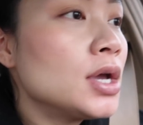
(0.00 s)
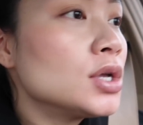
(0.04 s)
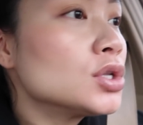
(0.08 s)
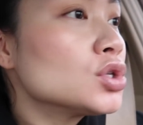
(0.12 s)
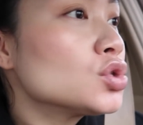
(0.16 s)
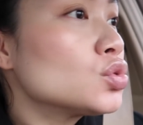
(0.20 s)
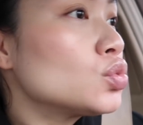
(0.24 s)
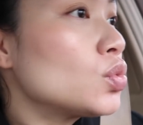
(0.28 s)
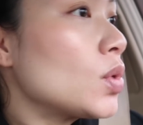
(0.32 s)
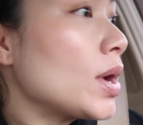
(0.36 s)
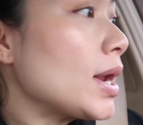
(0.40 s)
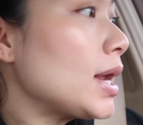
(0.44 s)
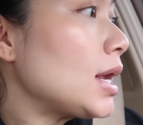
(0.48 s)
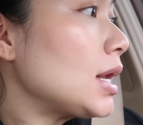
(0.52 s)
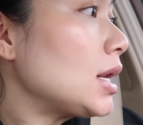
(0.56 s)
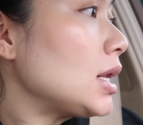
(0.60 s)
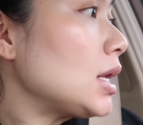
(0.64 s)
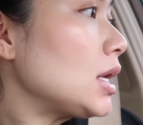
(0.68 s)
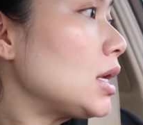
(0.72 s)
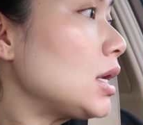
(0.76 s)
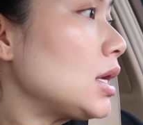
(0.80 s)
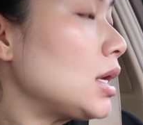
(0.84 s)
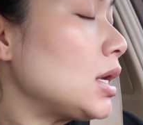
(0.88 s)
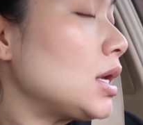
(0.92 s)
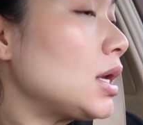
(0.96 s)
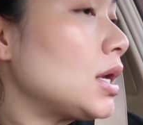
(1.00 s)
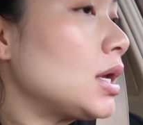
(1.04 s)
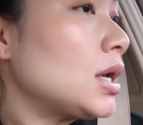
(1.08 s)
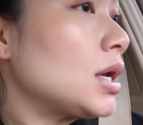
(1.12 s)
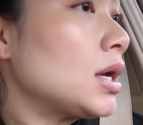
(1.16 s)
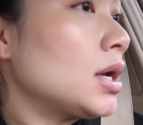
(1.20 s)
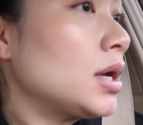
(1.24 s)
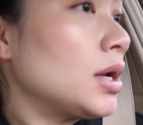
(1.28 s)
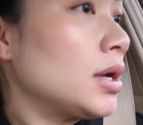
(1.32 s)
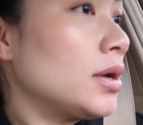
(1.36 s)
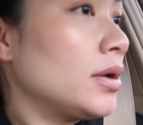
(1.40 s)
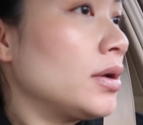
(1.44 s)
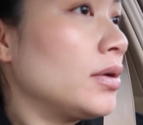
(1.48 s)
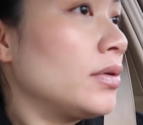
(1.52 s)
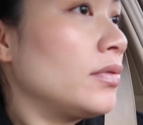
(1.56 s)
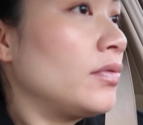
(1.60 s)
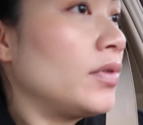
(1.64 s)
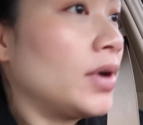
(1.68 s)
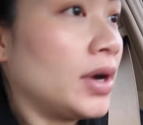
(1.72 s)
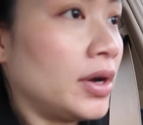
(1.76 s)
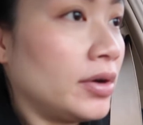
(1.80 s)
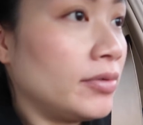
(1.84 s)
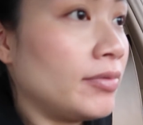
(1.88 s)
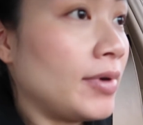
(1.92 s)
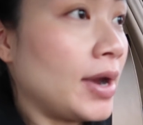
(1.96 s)
It's rainy,
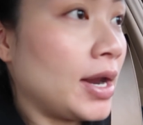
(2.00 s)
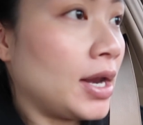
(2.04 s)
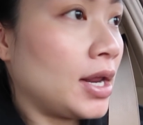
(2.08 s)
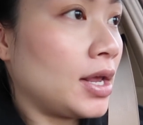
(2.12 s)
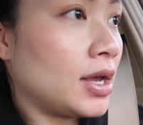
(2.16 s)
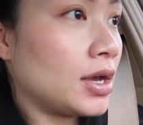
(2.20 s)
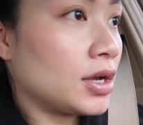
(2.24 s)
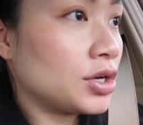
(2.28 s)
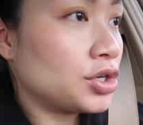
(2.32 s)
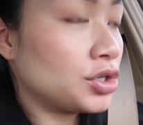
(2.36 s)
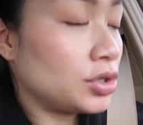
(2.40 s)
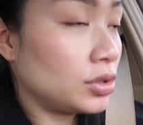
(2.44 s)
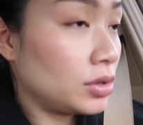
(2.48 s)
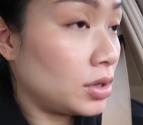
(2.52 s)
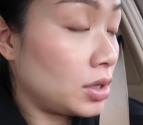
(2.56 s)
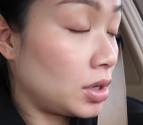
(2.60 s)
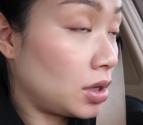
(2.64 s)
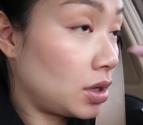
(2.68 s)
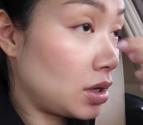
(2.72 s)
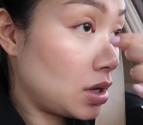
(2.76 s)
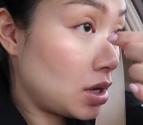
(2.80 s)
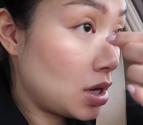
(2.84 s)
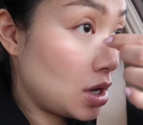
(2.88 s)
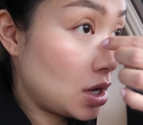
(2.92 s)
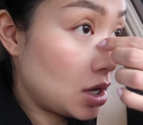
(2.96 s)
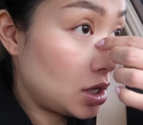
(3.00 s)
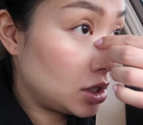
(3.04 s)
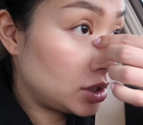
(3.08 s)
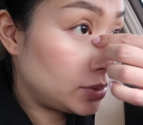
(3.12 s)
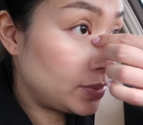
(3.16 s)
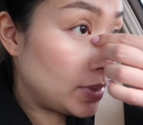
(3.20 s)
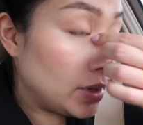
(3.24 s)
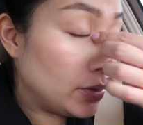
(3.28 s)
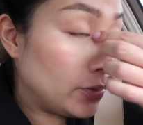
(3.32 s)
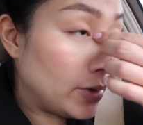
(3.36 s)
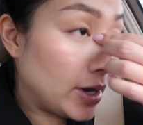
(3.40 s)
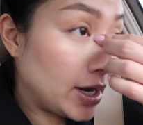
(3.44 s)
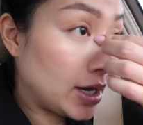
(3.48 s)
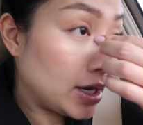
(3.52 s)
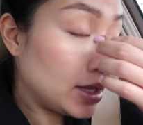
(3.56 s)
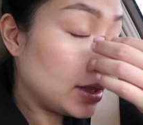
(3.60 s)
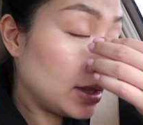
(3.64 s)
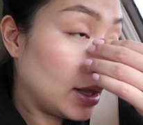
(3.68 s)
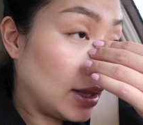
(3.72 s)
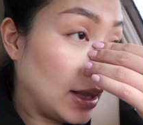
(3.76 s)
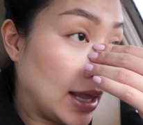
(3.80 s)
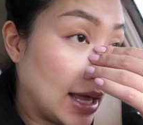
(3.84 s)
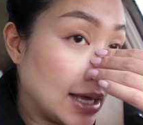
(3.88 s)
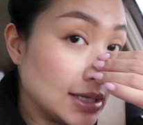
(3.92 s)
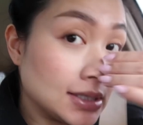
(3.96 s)
very rainy actually. It's been raining
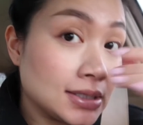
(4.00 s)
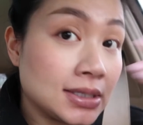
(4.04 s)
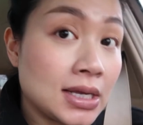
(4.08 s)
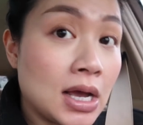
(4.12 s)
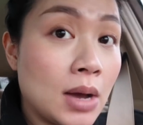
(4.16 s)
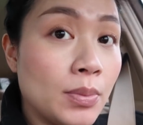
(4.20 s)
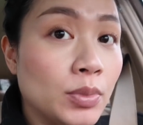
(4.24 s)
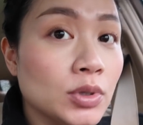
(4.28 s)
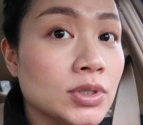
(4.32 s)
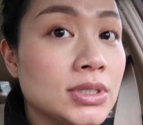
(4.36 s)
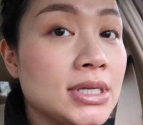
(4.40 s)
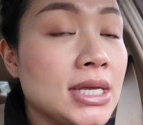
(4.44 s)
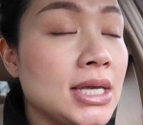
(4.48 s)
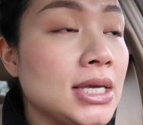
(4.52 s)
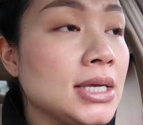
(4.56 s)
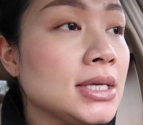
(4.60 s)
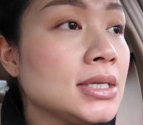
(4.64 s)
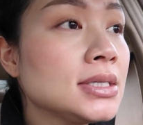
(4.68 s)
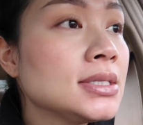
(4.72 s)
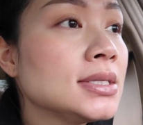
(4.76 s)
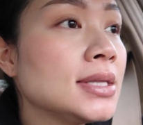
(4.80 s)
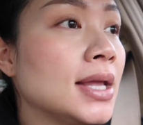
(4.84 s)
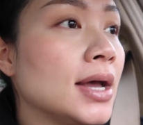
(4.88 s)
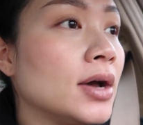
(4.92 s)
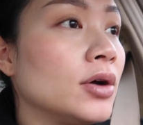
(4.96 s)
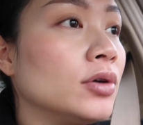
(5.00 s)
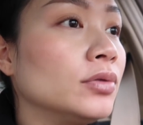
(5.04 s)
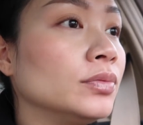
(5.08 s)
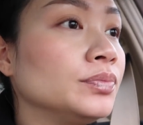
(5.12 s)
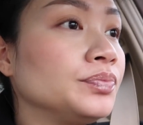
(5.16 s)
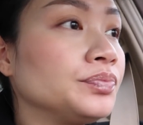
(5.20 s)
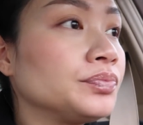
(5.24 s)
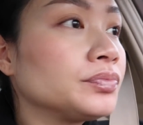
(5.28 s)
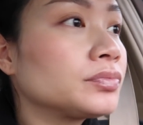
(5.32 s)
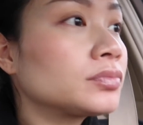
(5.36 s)
the last couple days now.